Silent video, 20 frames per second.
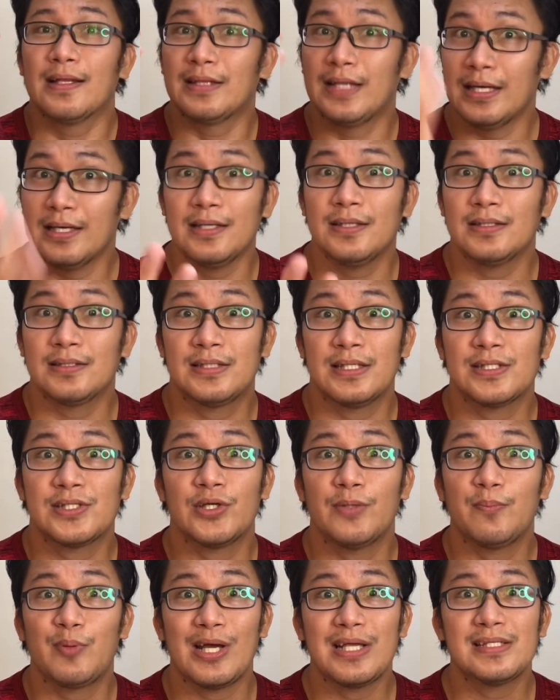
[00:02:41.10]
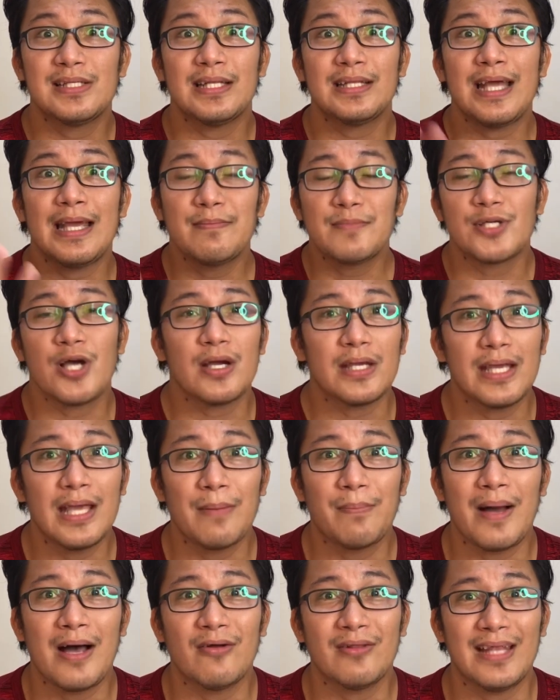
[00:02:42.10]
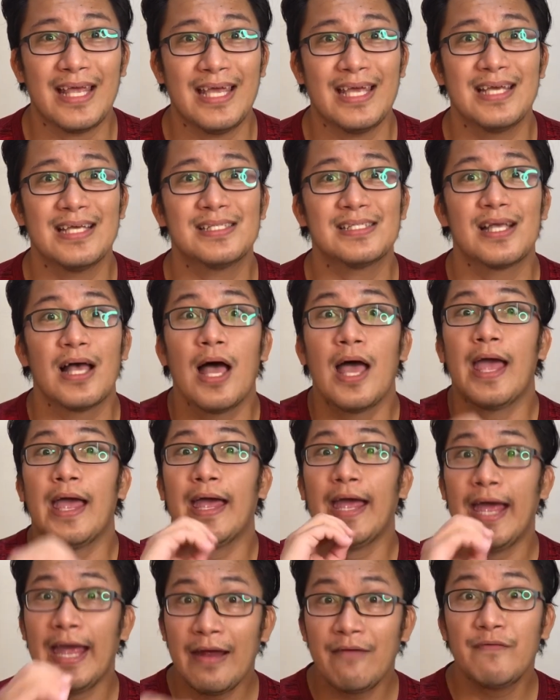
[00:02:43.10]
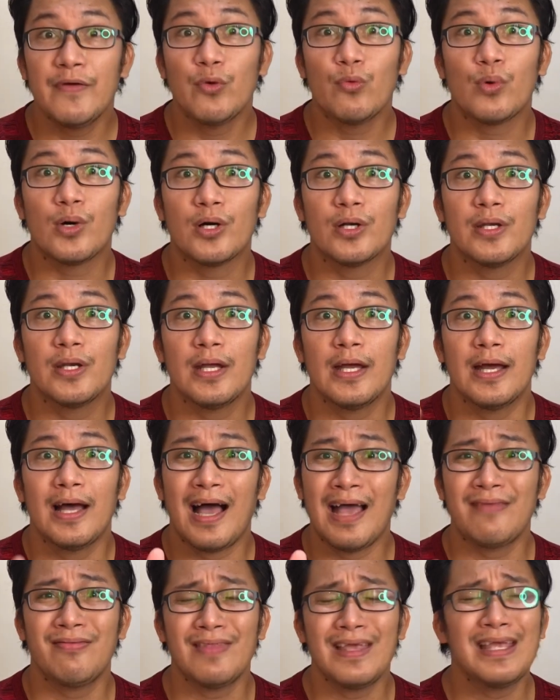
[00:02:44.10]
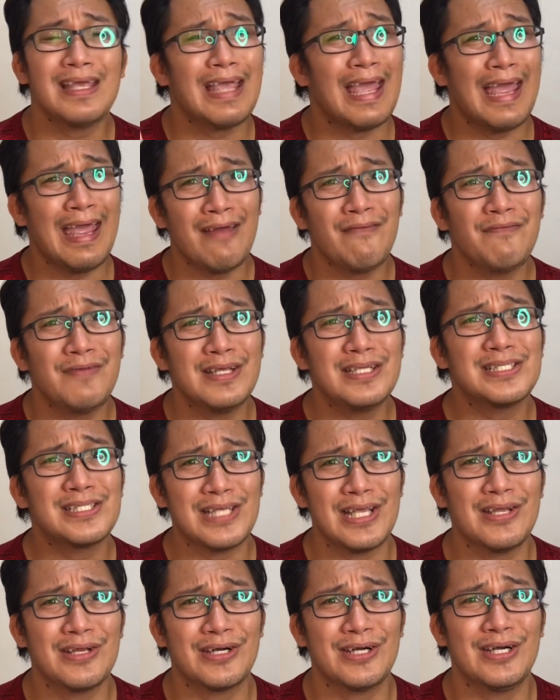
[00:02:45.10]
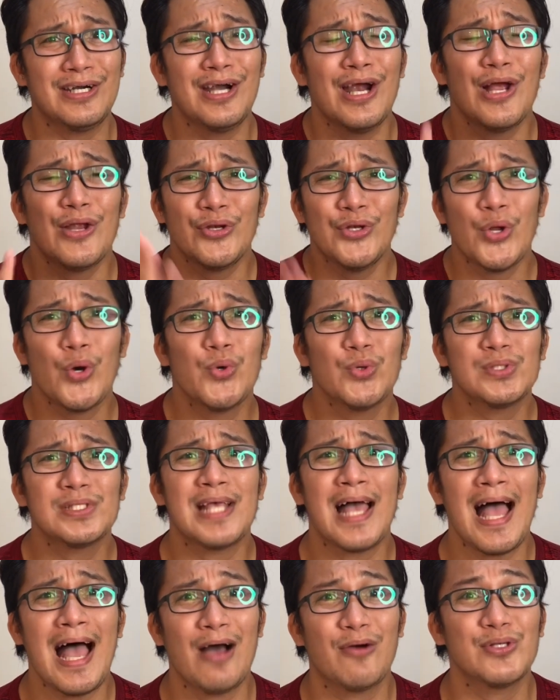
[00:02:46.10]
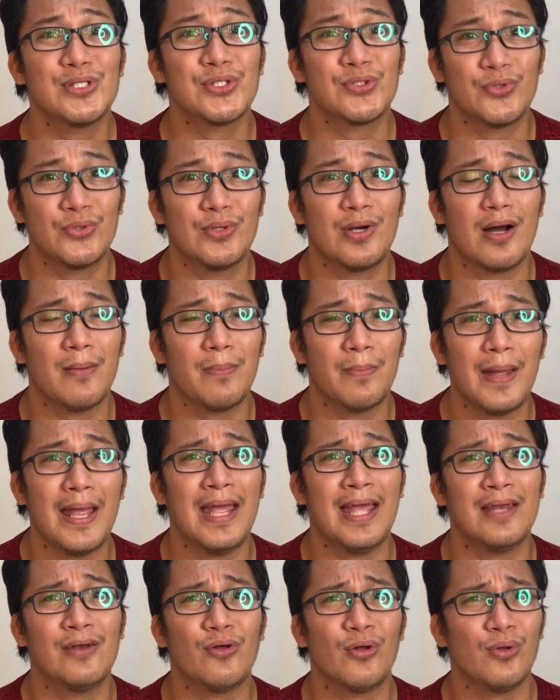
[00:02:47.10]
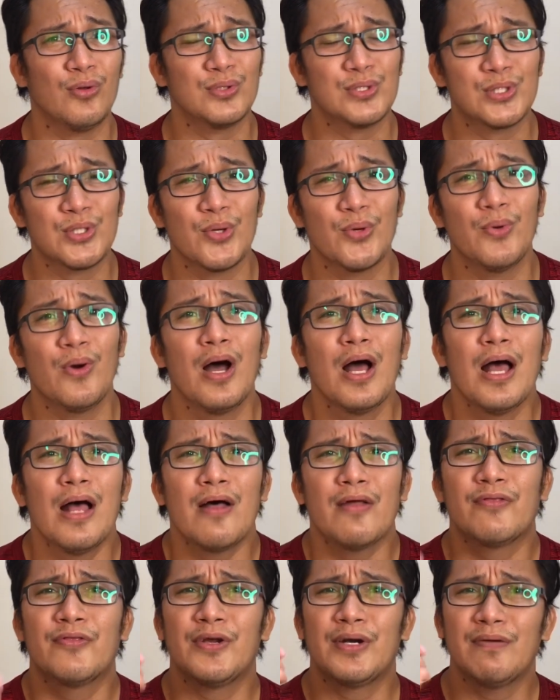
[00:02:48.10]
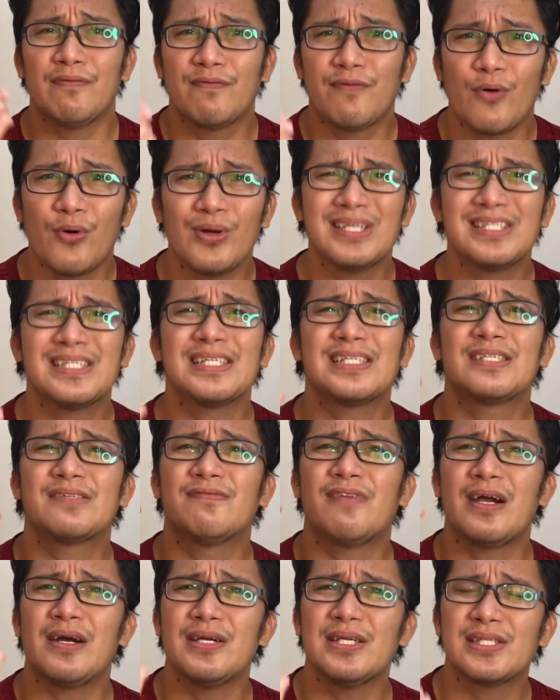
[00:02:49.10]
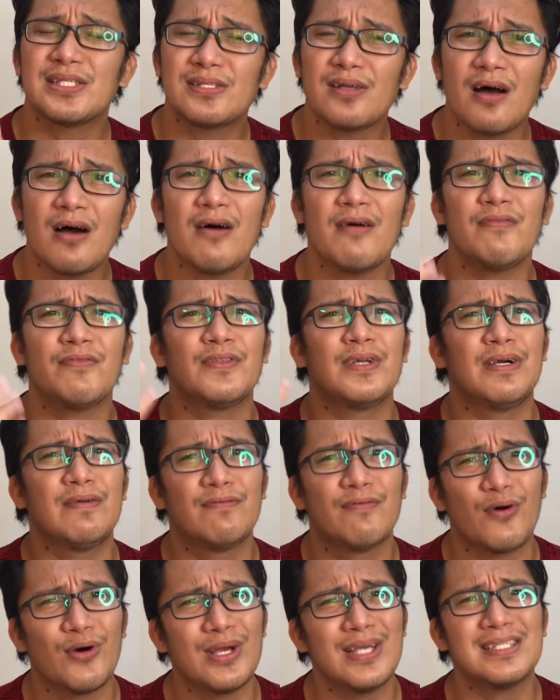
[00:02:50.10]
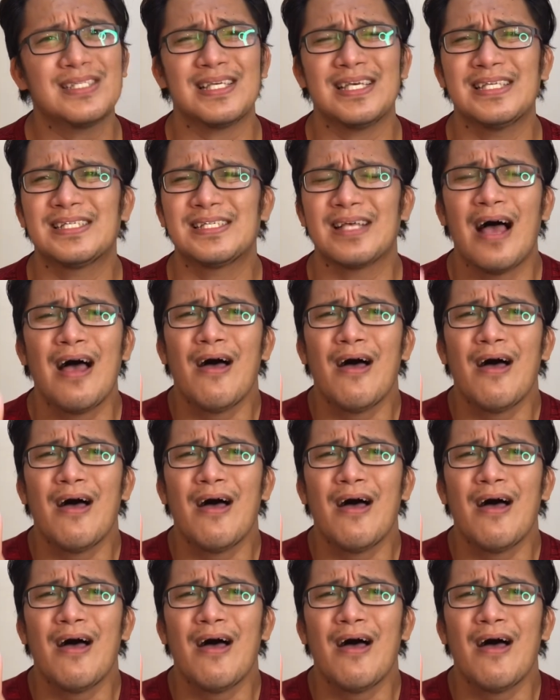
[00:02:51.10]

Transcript: the surprise that I'm talking about is, everyone, I think every singer knows how to rock, and also their voice is very soft, their voice is